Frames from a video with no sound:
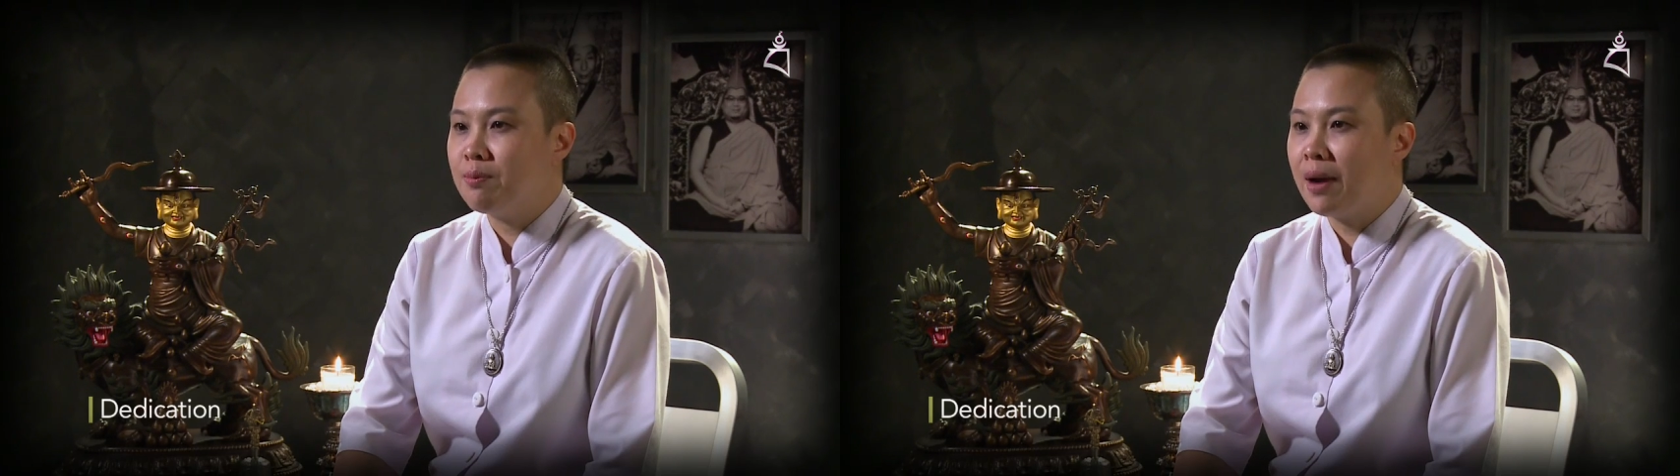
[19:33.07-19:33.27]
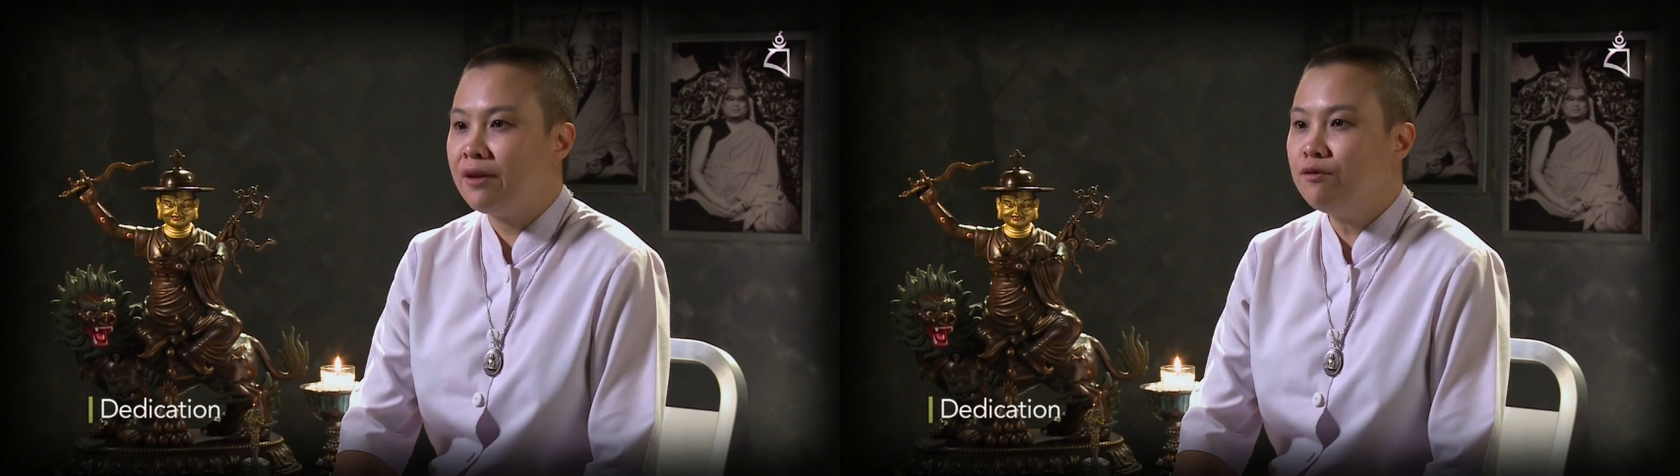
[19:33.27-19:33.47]

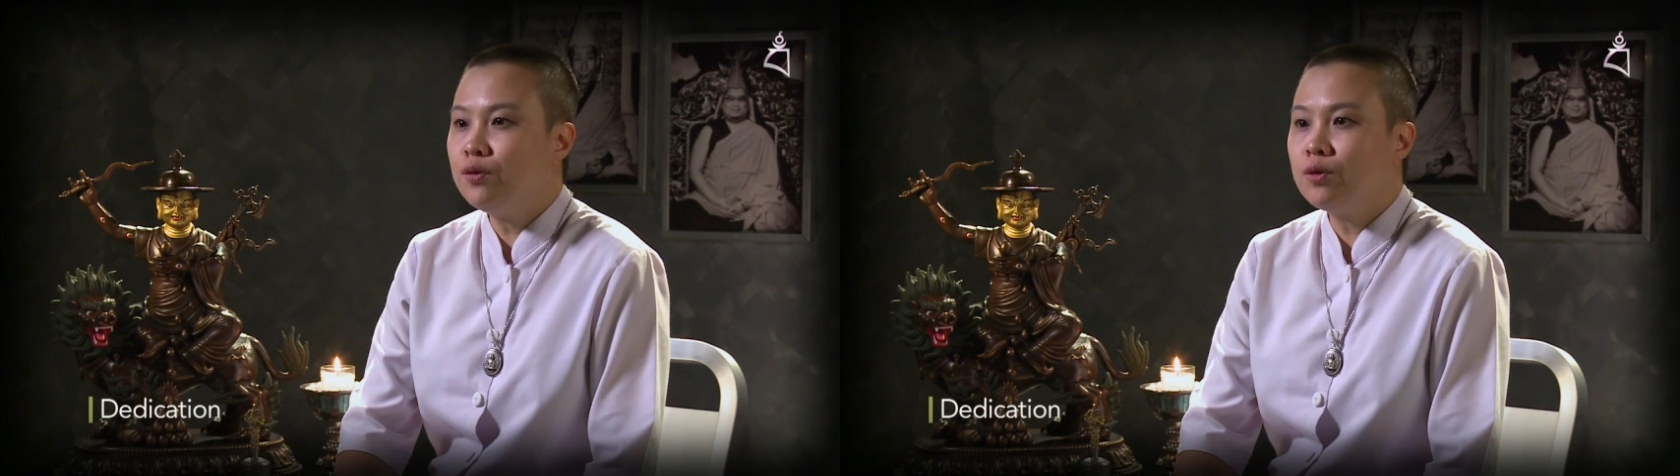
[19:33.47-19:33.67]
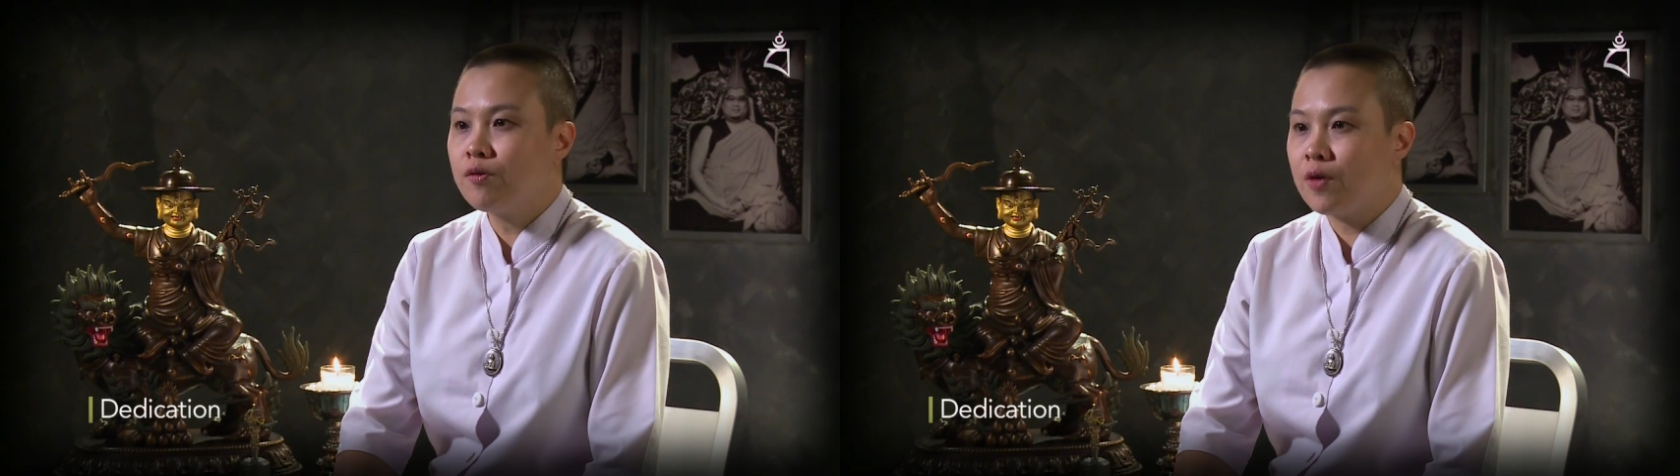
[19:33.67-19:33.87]

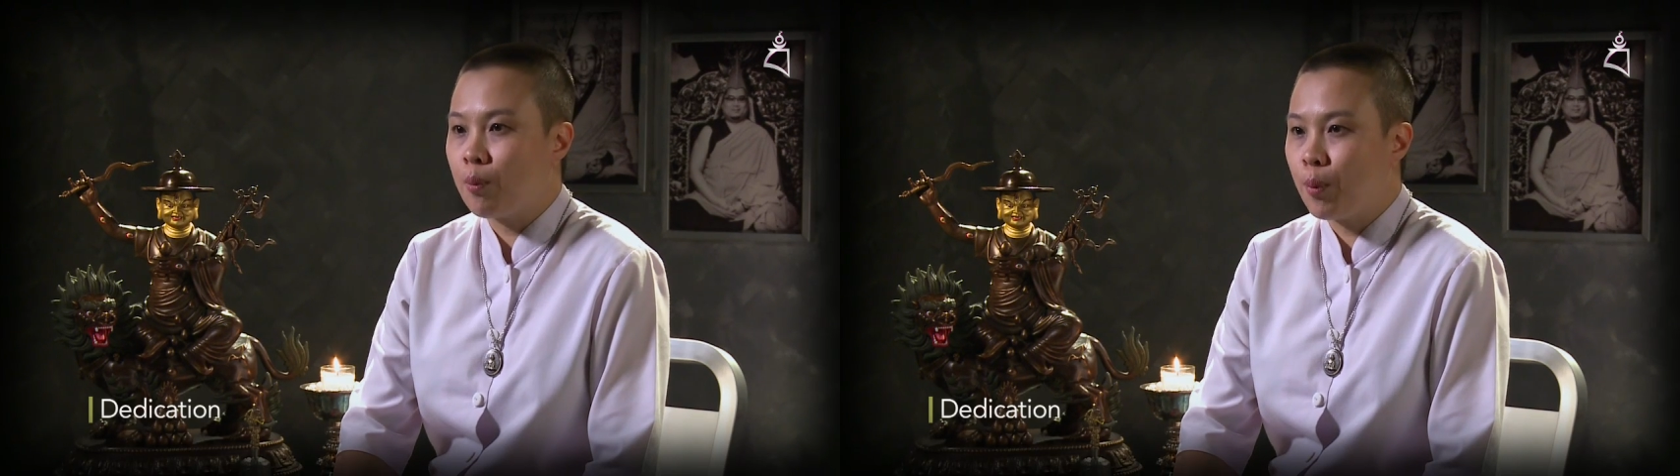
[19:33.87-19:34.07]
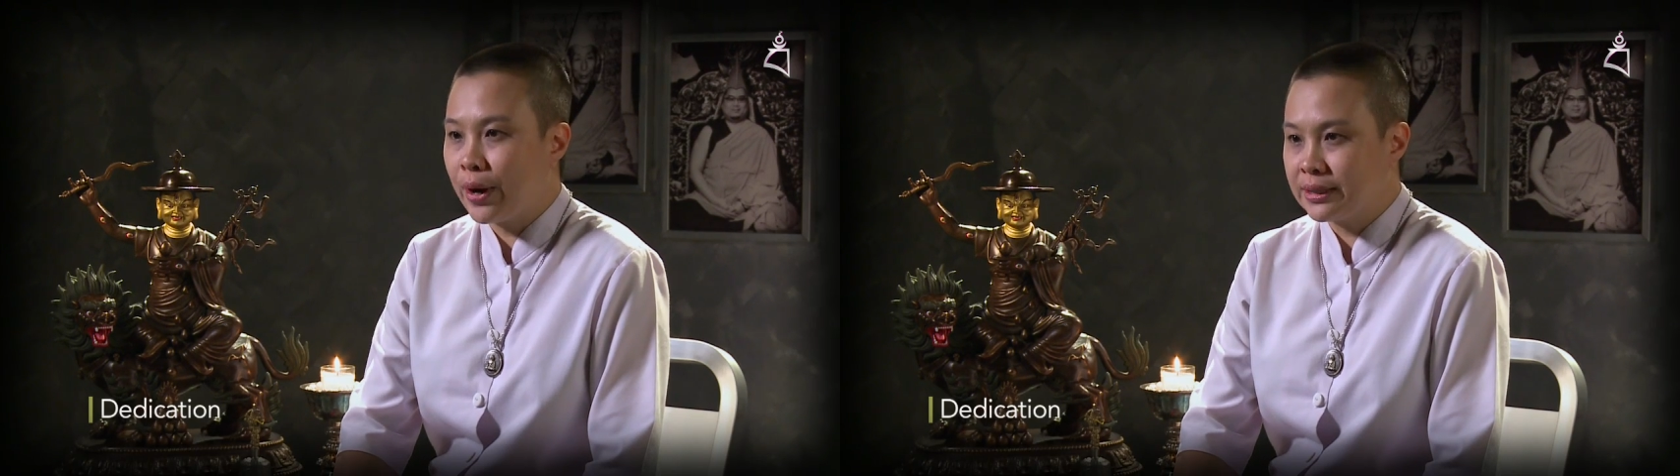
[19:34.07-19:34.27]
mindful of our
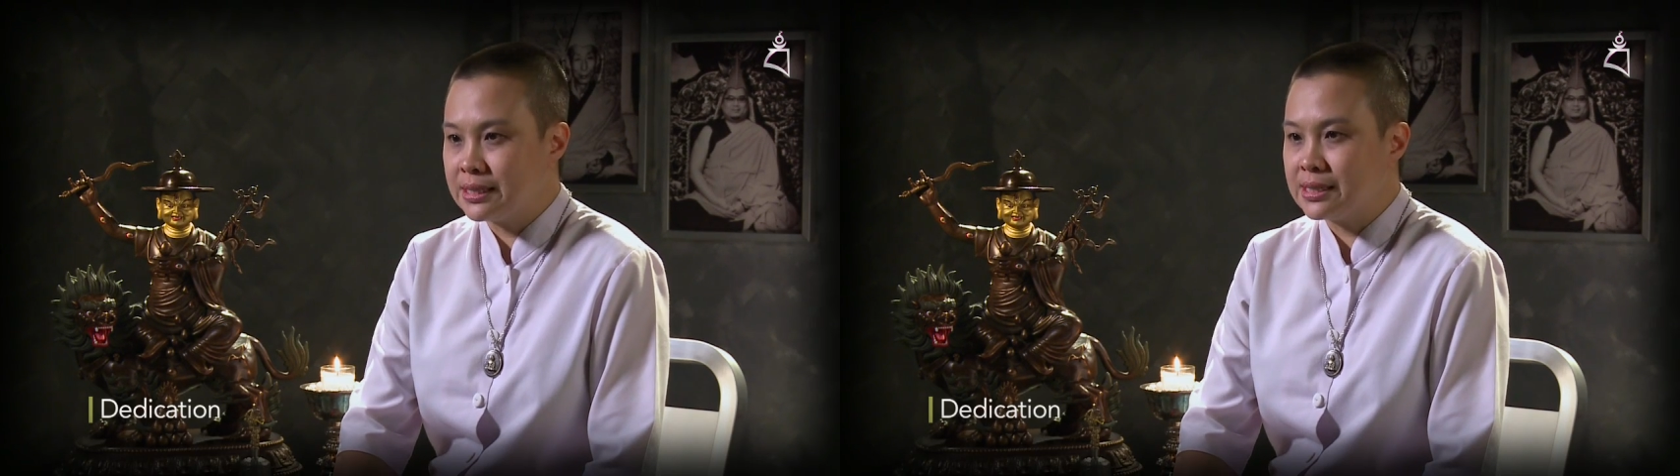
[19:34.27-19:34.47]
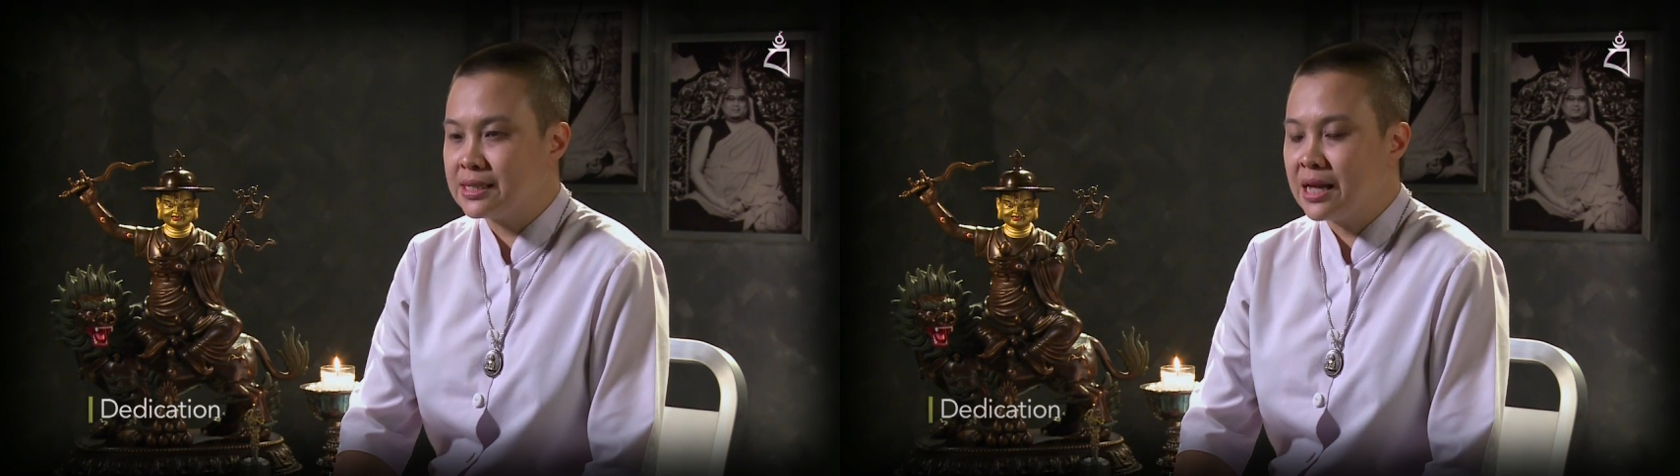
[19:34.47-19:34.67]

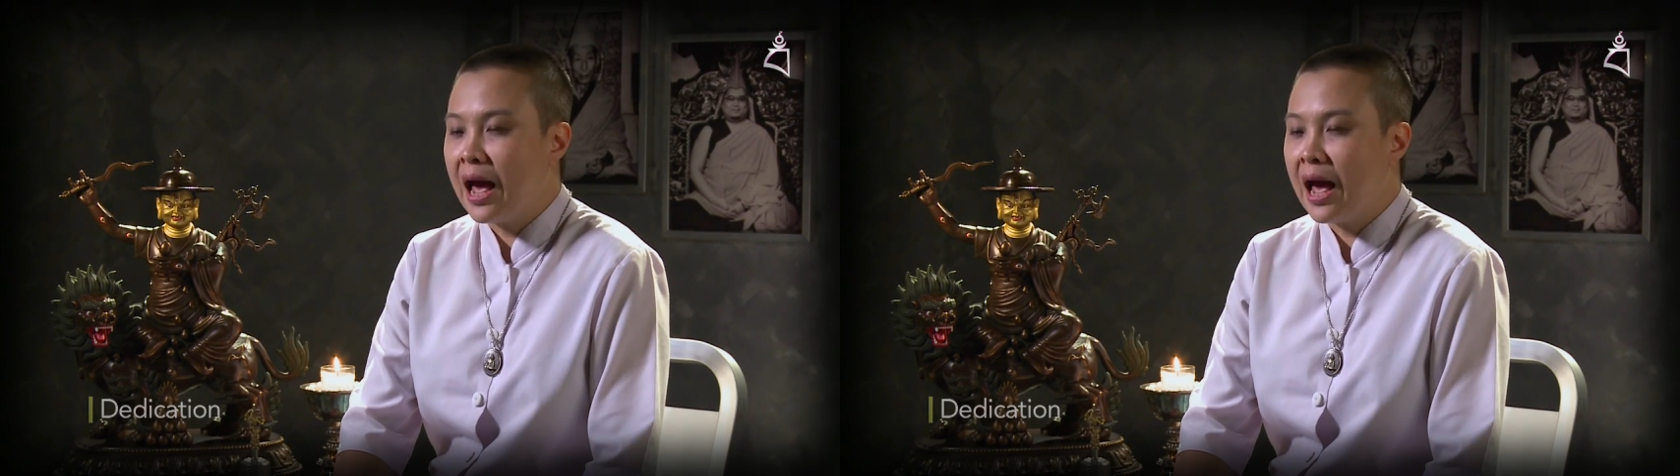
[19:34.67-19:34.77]
practice